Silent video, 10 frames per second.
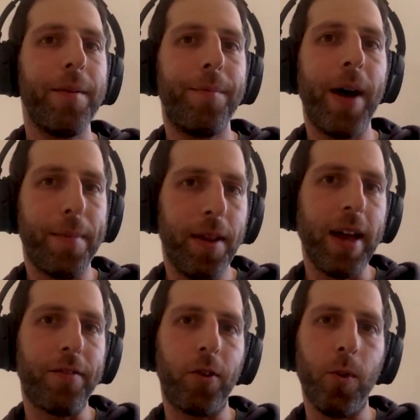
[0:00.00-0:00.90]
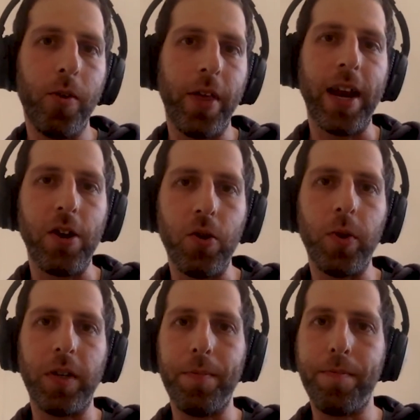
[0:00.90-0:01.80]
by applying for a role that I knew
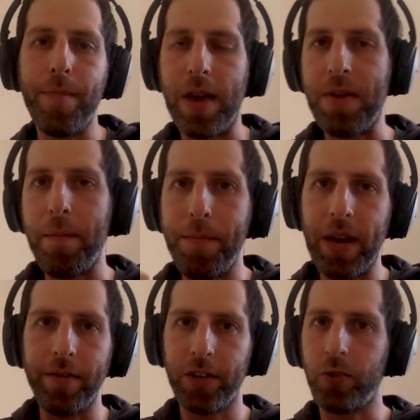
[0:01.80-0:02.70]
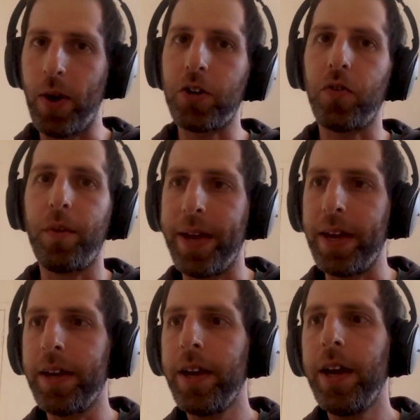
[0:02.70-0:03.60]
was maybe a bit of a stretch for
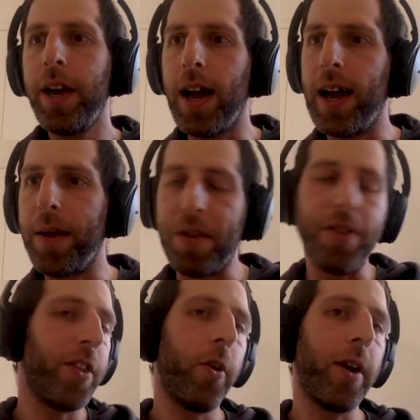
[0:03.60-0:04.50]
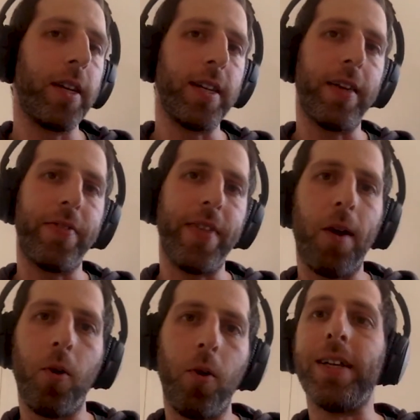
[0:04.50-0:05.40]
me, even though I didn't get
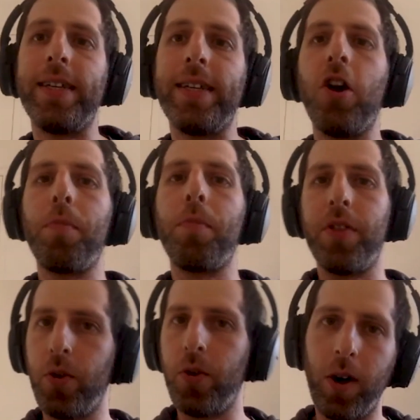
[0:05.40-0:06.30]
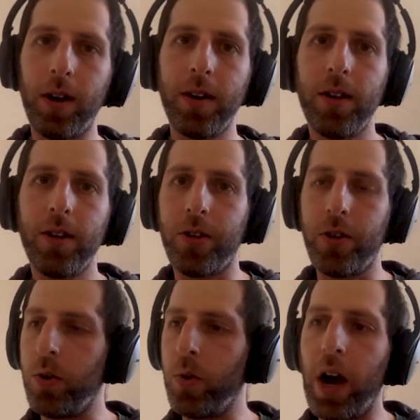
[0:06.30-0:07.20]
that role, it did open the door
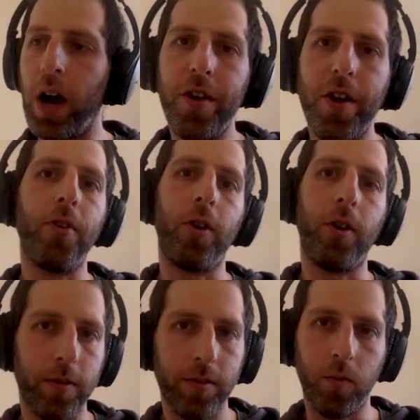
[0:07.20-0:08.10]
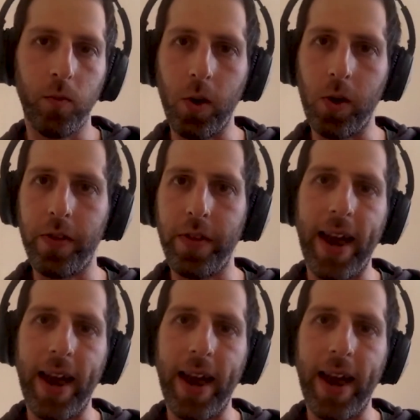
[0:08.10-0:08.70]
to another role